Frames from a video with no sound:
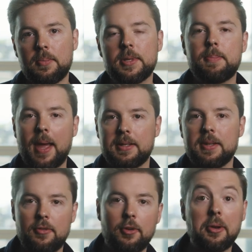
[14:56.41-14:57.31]

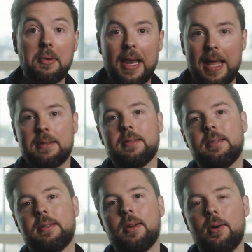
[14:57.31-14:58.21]
perspective, your own
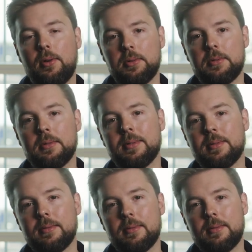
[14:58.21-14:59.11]
lens on
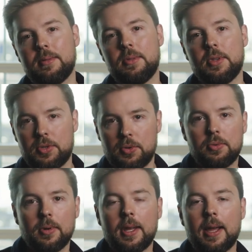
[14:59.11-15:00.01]
the
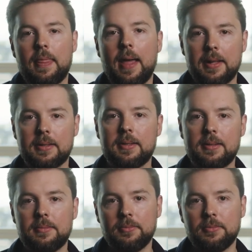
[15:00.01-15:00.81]
story, and that's